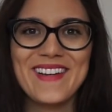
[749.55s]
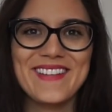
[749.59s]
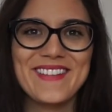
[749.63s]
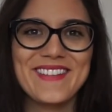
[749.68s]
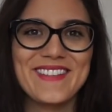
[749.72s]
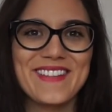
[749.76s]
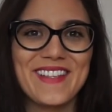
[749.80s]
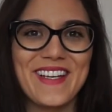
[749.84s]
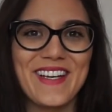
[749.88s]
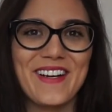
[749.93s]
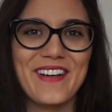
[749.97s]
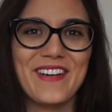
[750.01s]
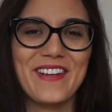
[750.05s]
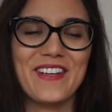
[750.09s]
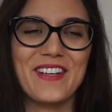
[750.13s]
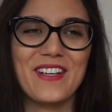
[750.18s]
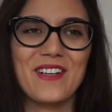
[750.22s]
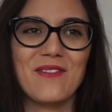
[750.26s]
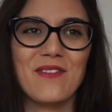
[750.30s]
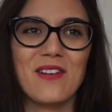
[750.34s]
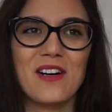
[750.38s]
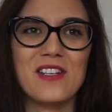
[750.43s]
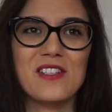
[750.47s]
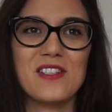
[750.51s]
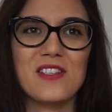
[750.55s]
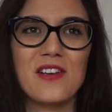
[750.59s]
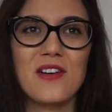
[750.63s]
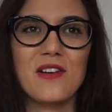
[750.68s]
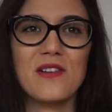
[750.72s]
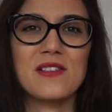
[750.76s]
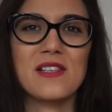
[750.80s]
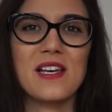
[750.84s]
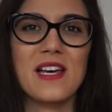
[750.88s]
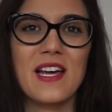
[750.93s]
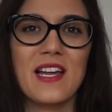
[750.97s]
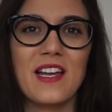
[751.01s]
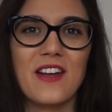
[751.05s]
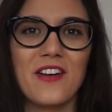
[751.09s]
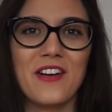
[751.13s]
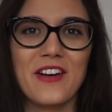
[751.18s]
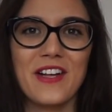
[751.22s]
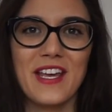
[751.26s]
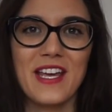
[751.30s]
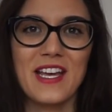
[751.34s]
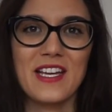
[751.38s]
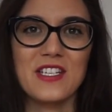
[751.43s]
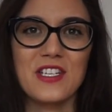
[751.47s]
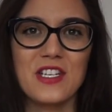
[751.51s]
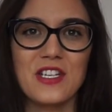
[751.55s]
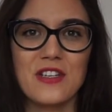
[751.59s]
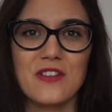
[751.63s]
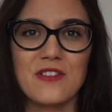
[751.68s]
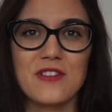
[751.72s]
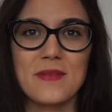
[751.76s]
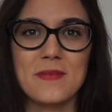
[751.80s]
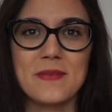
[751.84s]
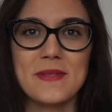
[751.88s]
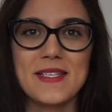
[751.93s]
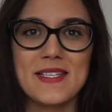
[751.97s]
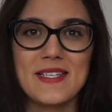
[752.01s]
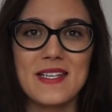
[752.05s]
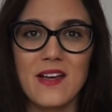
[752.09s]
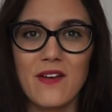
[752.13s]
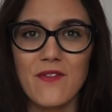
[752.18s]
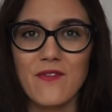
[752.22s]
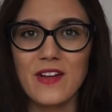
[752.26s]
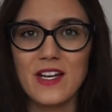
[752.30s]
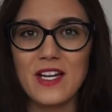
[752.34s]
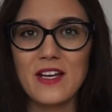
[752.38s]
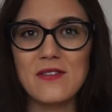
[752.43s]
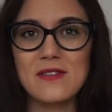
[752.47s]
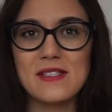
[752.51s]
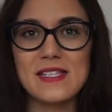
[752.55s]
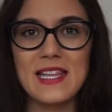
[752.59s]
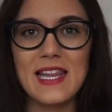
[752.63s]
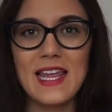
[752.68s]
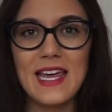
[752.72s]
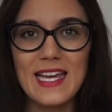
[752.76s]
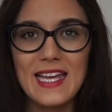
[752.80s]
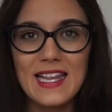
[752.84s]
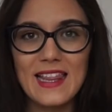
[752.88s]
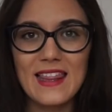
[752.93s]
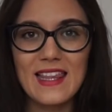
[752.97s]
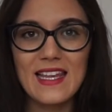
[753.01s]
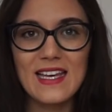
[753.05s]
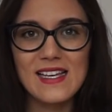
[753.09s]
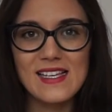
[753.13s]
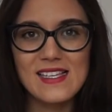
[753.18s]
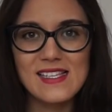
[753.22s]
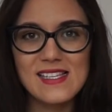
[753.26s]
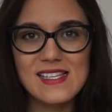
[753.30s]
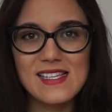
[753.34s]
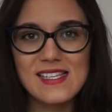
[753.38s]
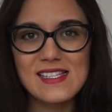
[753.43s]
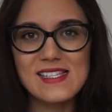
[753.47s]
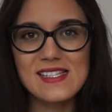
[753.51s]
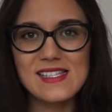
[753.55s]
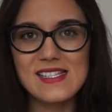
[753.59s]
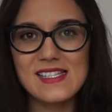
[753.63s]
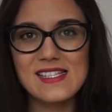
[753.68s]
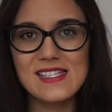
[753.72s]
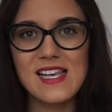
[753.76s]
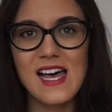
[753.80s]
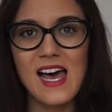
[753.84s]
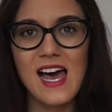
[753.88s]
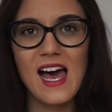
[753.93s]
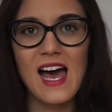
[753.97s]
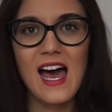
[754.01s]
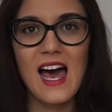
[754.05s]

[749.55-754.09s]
so you can watch those, and on occasion do some sit-down videos like this.